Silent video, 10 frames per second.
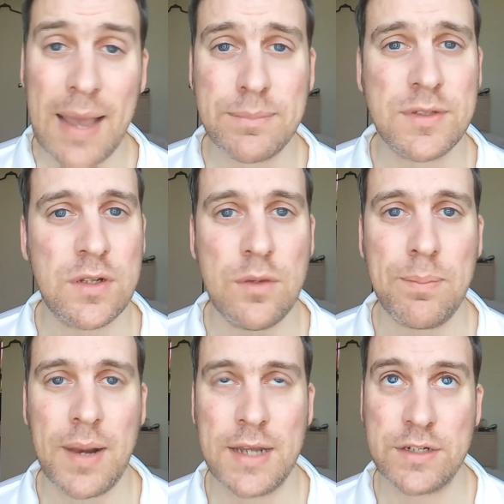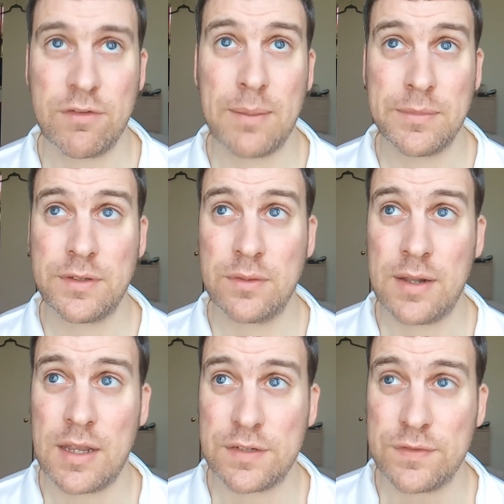absolute pleasure up until the
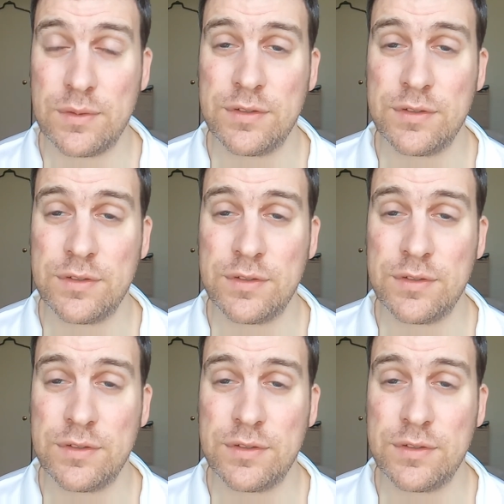last few